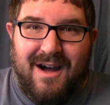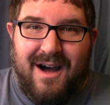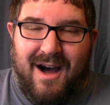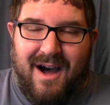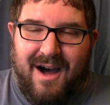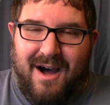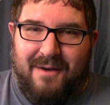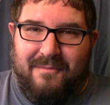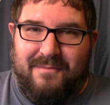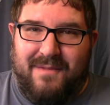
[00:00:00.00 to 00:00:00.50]

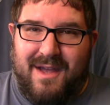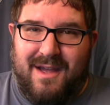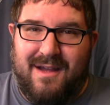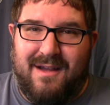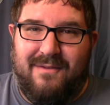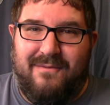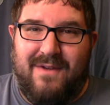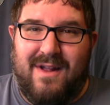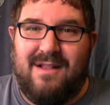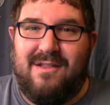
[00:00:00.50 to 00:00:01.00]
Um,
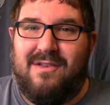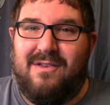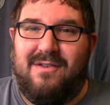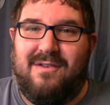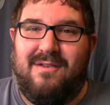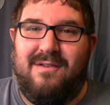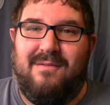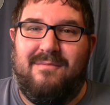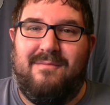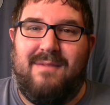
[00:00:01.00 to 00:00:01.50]

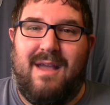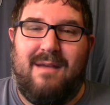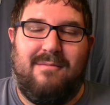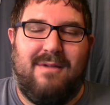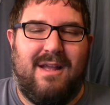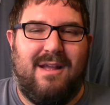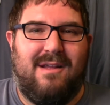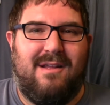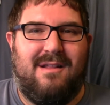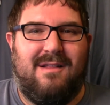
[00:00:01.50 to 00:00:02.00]
Vince,
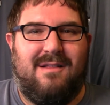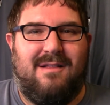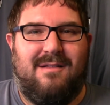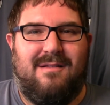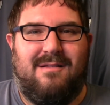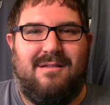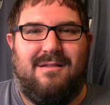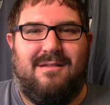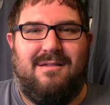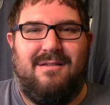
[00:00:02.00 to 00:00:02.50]
maybe
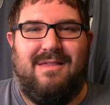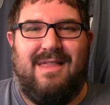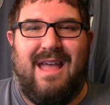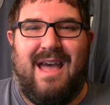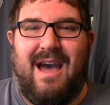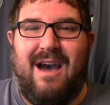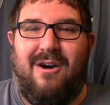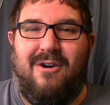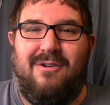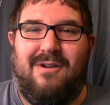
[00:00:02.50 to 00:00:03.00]

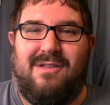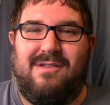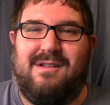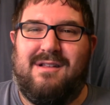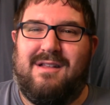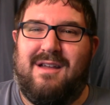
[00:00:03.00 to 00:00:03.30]
now is